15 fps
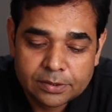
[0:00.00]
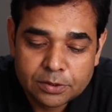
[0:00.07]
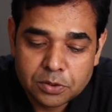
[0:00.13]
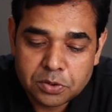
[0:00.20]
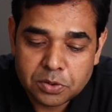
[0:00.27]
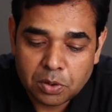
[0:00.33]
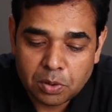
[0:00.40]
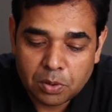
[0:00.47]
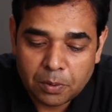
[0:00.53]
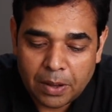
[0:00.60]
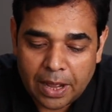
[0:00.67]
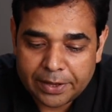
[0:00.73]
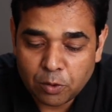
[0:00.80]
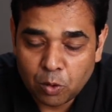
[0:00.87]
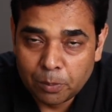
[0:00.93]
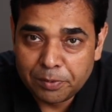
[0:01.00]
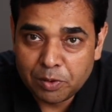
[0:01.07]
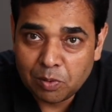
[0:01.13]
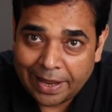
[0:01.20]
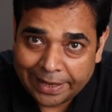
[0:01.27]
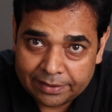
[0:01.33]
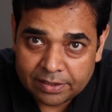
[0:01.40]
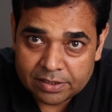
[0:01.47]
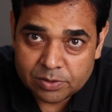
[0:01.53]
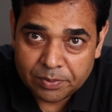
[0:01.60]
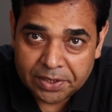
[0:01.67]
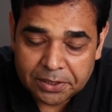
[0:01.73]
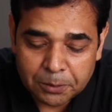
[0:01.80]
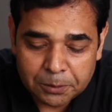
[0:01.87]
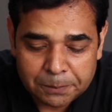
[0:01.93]
So I hope you like this
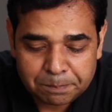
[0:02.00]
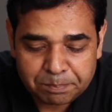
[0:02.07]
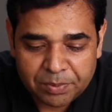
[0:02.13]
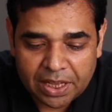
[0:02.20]
video,